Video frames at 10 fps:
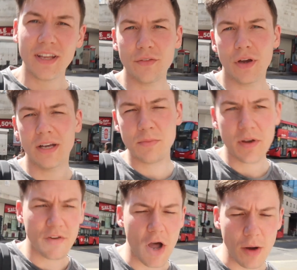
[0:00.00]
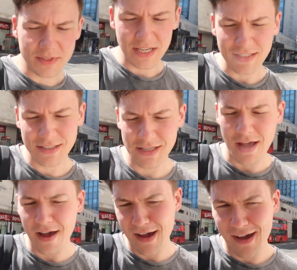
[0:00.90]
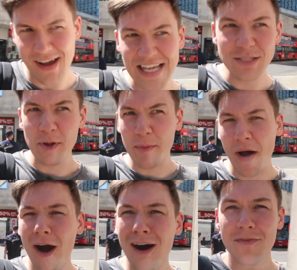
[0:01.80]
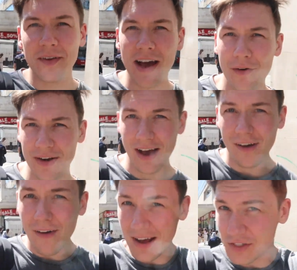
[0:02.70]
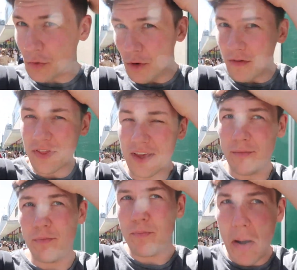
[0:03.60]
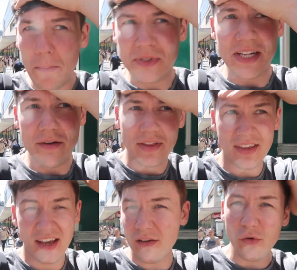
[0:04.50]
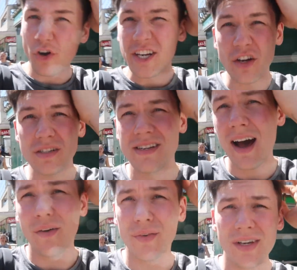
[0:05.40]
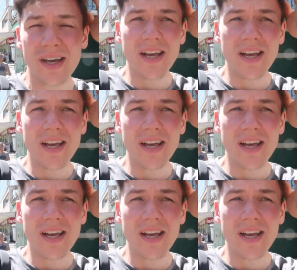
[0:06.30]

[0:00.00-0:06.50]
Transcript: I'd give you guys a bit of an update. Uh, it's been about half an hour now and all of the bumps and everything have already gone down,